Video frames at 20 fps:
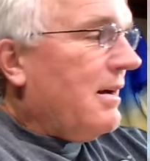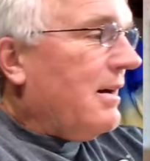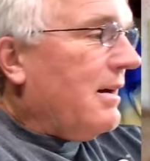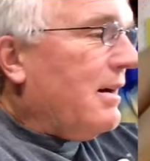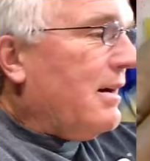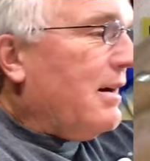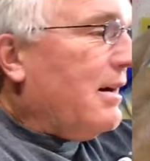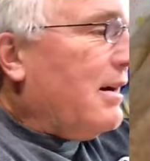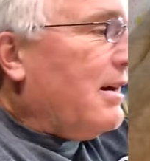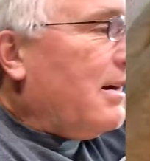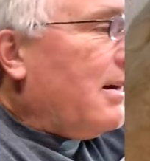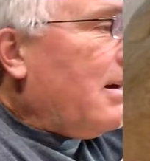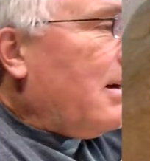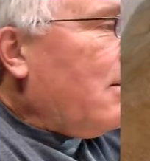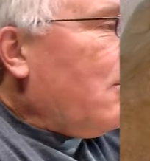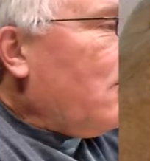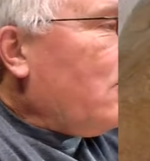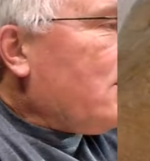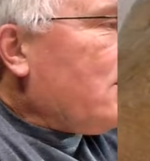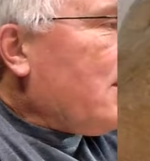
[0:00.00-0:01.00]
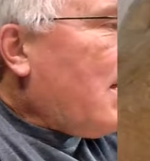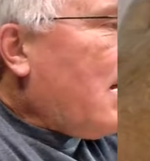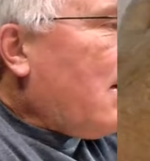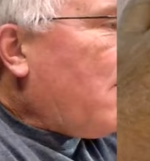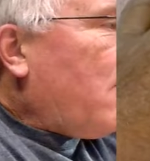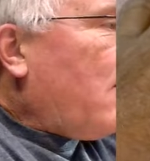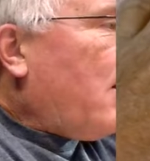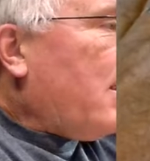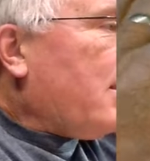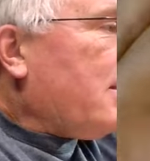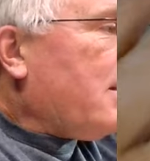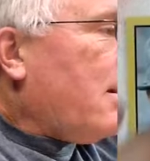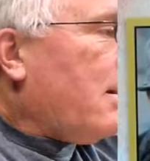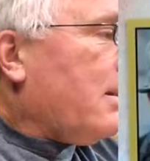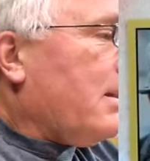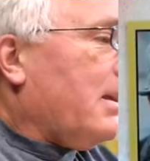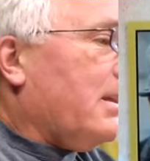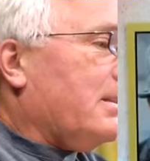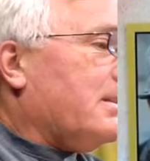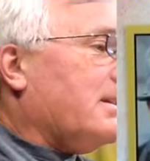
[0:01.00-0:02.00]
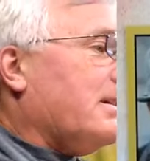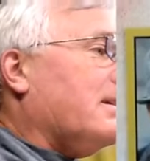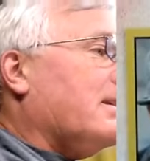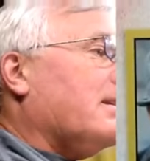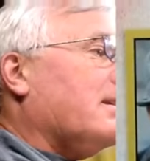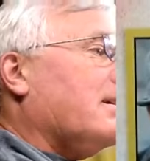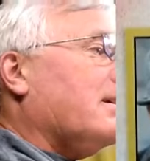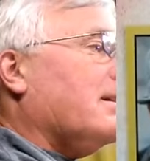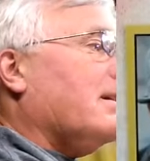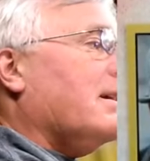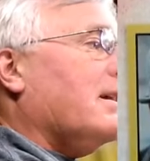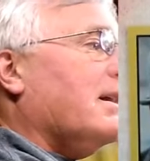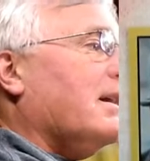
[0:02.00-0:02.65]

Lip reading: it's not Fran Tarkington.